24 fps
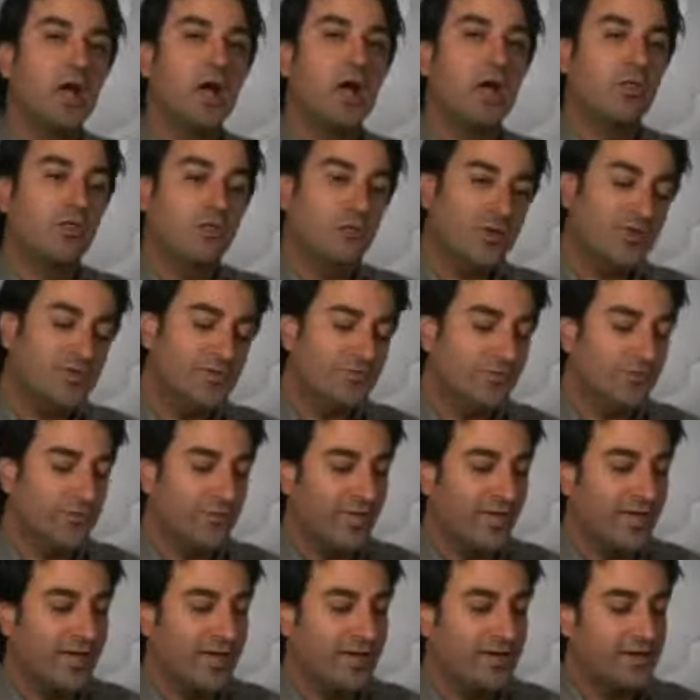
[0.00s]
The reason
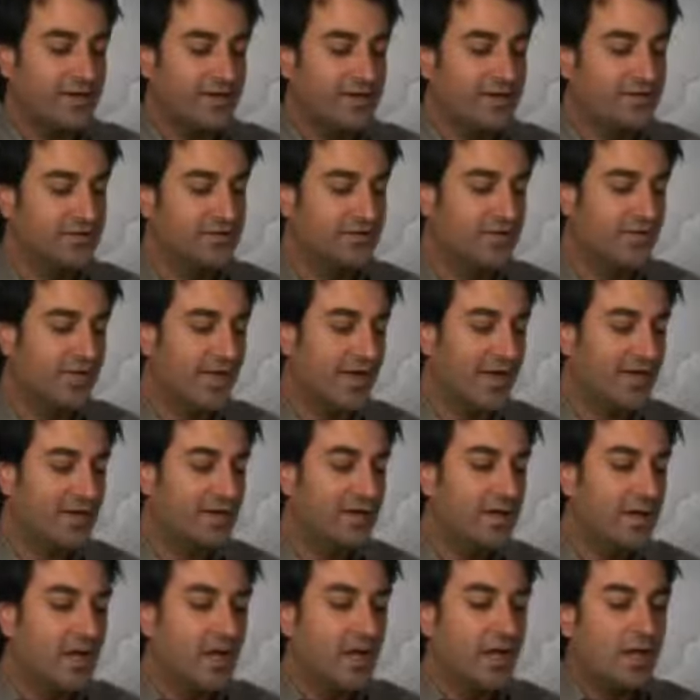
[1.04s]
for that is
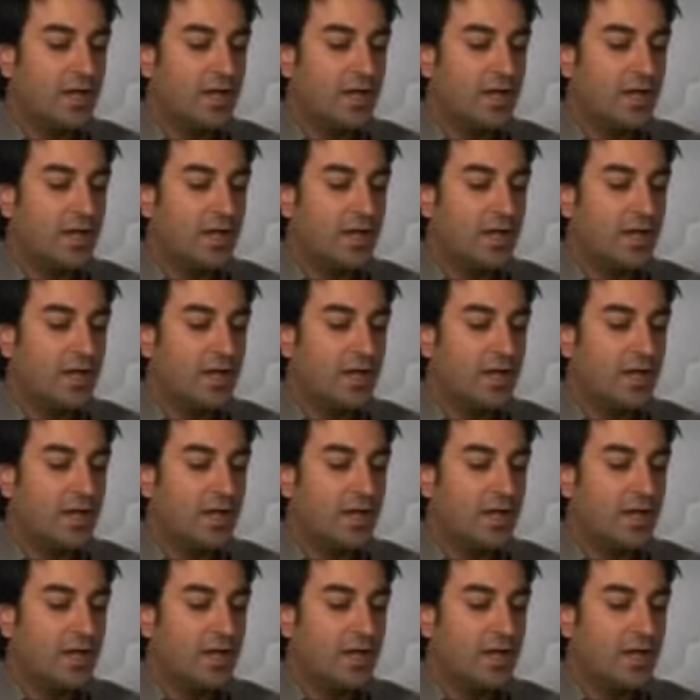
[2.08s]
that